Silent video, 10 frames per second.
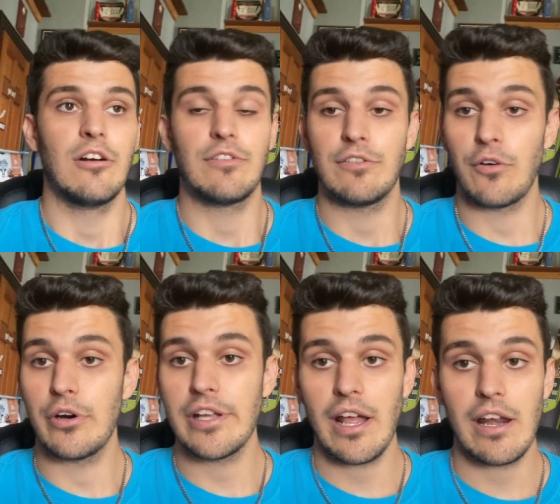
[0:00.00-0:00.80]
for
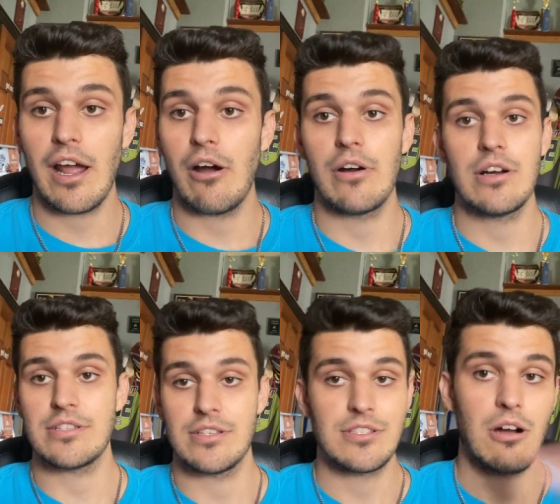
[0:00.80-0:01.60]
48 hours
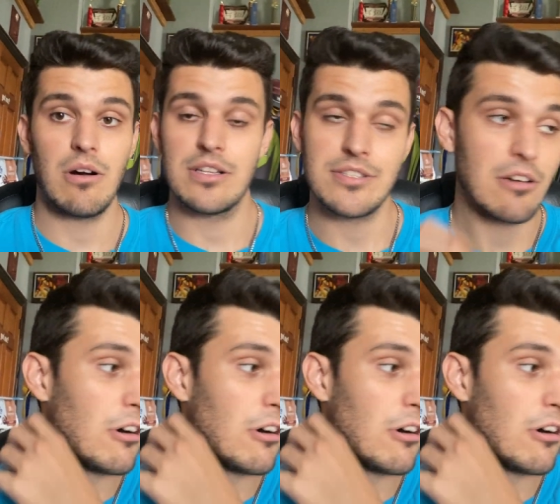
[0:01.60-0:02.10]
and so on and so